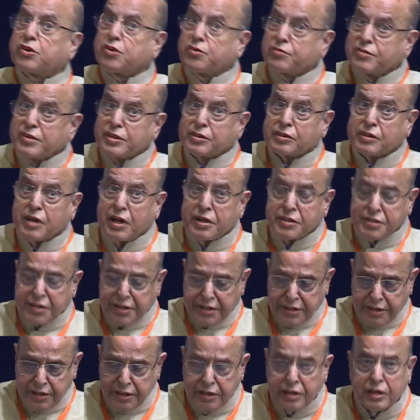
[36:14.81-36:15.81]
of this
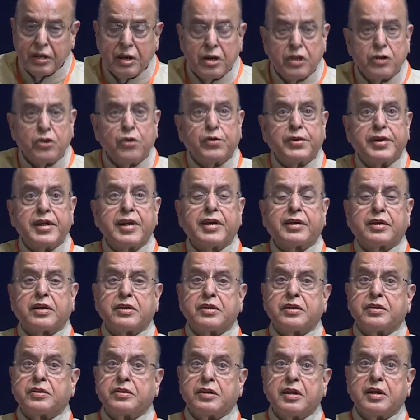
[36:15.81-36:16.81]
country to take
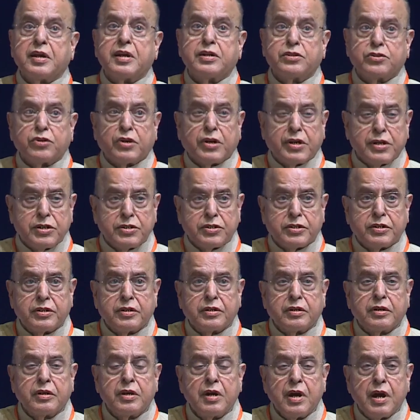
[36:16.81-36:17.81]
in the
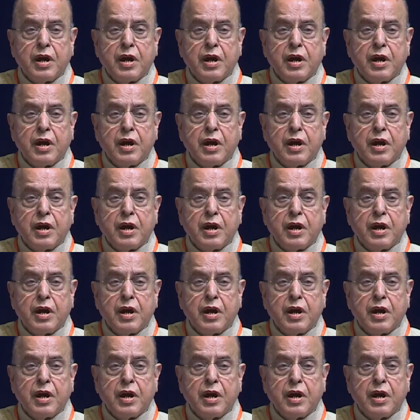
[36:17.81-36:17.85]
education